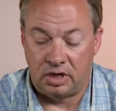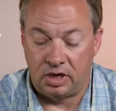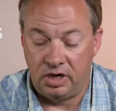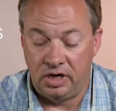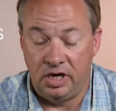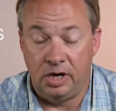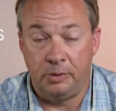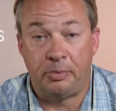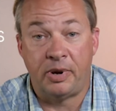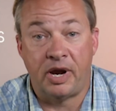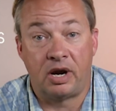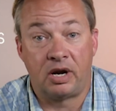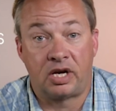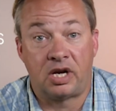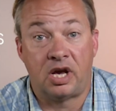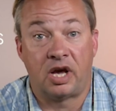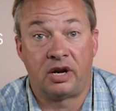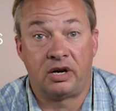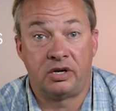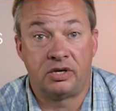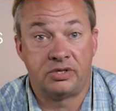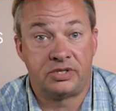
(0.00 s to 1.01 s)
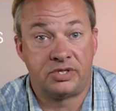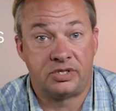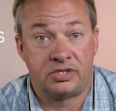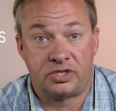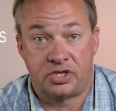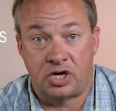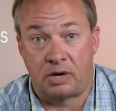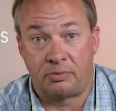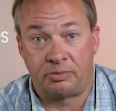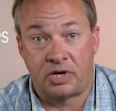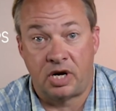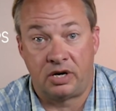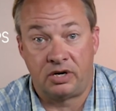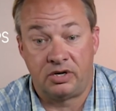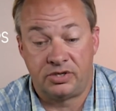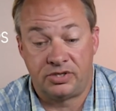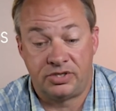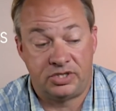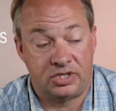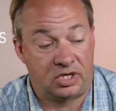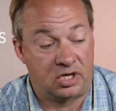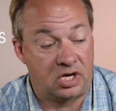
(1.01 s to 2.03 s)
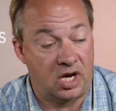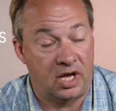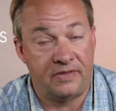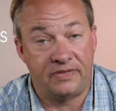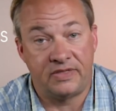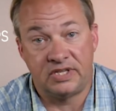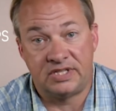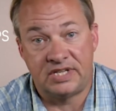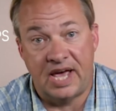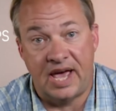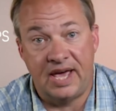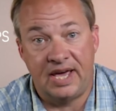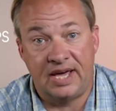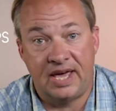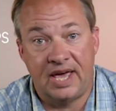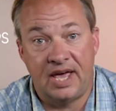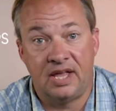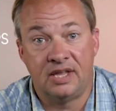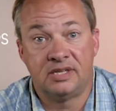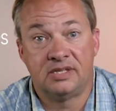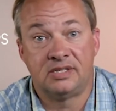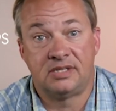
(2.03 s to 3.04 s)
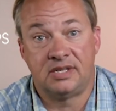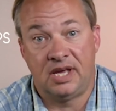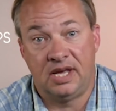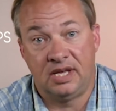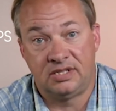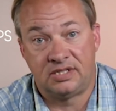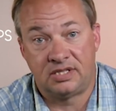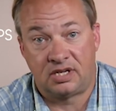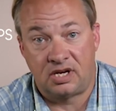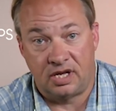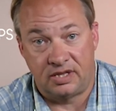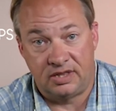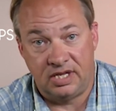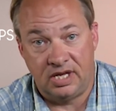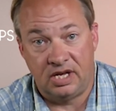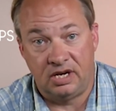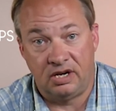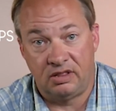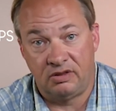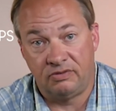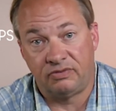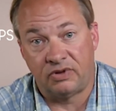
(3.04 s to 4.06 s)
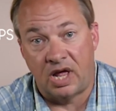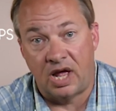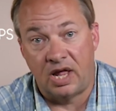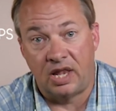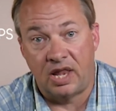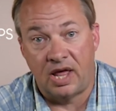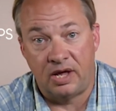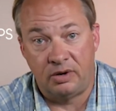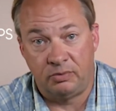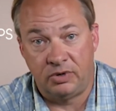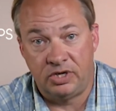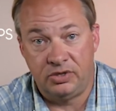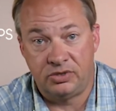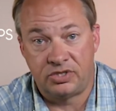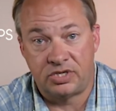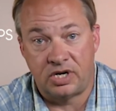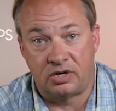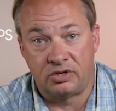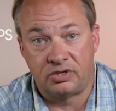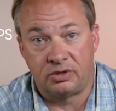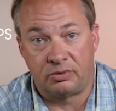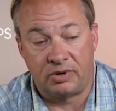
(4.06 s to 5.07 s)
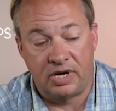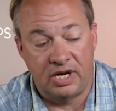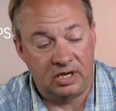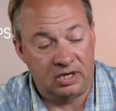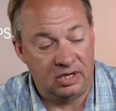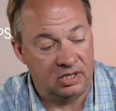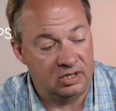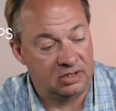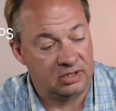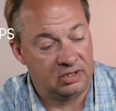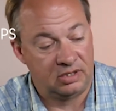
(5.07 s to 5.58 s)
going to need a pair of cutters, sharp cutters, to cut the tag ends and to cut the end of the fly line when you start to rig.